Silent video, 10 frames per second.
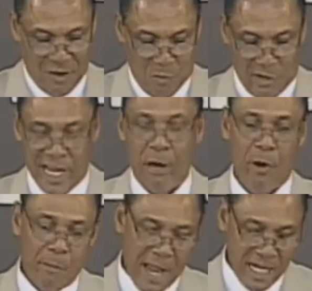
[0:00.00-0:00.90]
When I
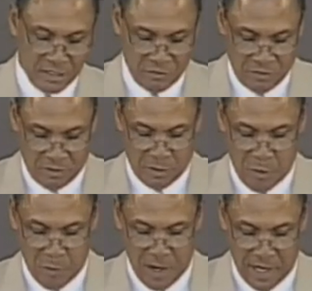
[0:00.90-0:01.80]
went back to
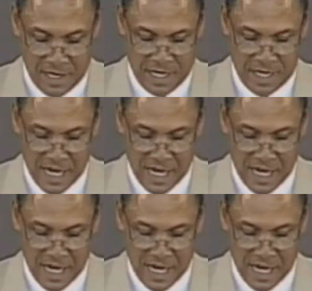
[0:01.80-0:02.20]
Cuba in